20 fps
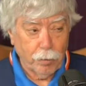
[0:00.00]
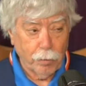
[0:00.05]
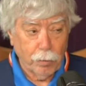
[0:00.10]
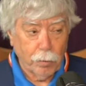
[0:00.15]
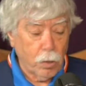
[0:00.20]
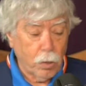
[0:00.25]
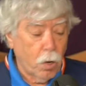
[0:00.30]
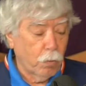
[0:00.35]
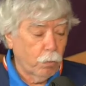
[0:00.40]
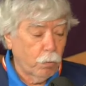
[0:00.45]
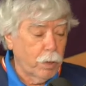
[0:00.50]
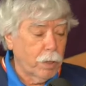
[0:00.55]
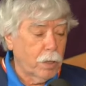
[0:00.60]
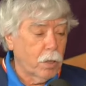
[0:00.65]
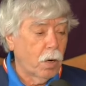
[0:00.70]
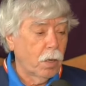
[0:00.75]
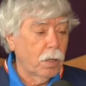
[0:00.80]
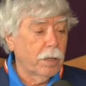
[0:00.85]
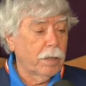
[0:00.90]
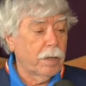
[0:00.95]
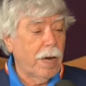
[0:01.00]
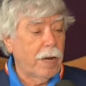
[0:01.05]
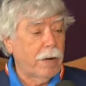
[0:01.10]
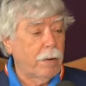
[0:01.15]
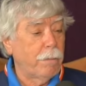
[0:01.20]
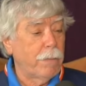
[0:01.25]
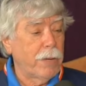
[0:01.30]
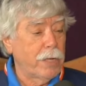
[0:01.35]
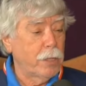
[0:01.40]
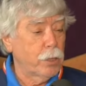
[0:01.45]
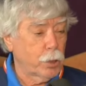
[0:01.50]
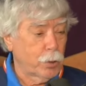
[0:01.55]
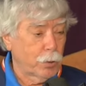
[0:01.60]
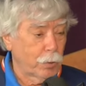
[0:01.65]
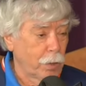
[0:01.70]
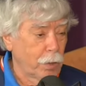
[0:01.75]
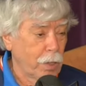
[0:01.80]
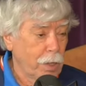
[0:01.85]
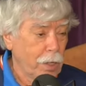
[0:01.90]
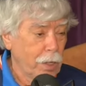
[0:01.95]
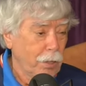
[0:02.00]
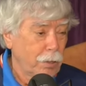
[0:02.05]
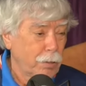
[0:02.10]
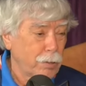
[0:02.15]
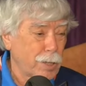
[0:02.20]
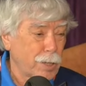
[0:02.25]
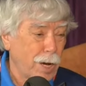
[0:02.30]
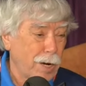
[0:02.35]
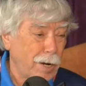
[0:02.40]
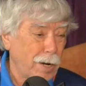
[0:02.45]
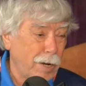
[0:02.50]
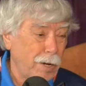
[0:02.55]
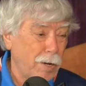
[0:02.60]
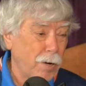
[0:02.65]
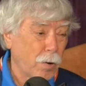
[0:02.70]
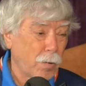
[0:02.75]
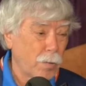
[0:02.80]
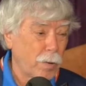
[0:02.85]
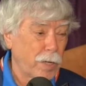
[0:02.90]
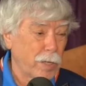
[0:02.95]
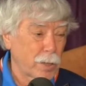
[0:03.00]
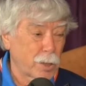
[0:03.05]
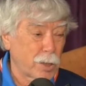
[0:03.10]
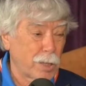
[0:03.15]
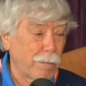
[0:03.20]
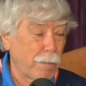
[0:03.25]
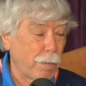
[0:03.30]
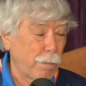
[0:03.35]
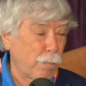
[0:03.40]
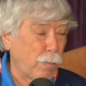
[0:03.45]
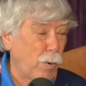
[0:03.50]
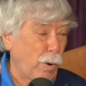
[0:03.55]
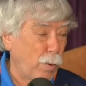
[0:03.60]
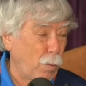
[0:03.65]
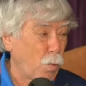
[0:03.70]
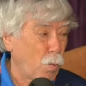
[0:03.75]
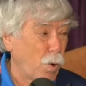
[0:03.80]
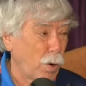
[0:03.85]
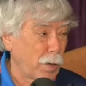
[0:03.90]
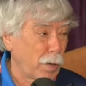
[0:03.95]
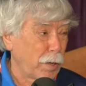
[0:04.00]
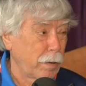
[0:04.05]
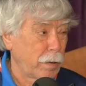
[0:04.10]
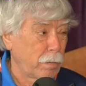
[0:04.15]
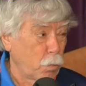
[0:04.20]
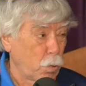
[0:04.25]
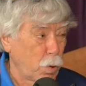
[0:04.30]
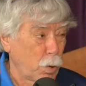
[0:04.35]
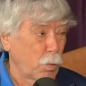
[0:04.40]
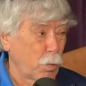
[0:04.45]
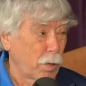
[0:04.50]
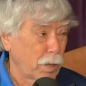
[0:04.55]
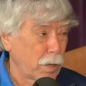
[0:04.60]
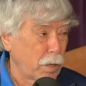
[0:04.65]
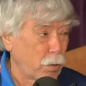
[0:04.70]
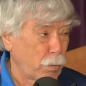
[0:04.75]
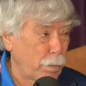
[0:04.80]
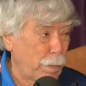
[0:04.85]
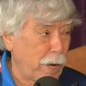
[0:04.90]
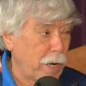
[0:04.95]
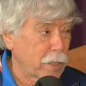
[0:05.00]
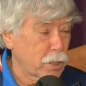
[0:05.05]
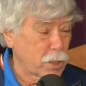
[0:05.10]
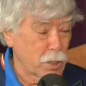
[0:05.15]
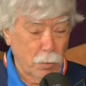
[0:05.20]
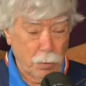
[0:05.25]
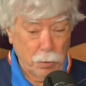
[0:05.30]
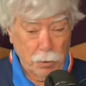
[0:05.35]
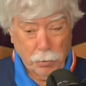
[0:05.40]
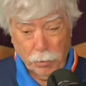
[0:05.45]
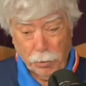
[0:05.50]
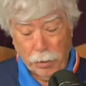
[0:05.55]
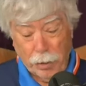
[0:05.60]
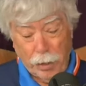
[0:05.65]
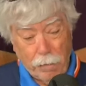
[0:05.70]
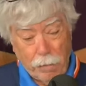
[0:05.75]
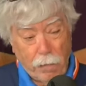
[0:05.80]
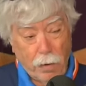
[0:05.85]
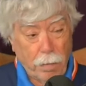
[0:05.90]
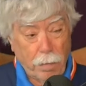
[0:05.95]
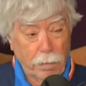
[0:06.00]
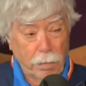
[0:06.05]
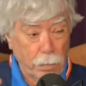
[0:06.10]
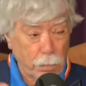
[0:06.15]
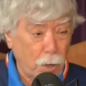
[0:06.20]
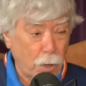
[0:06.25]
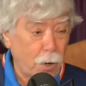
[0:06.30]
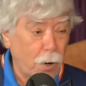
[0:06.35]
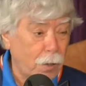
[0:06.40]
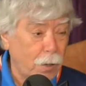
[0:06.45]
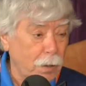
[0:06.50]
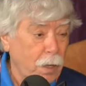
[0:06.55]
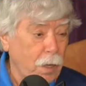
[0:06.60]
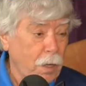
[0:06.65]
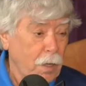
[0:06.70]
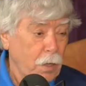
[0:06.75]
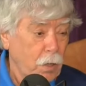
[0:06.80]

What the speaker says: They're recalling Adam Mazur, who's got an ERA of 7.11 at El Paso, and you're going to give him the ball.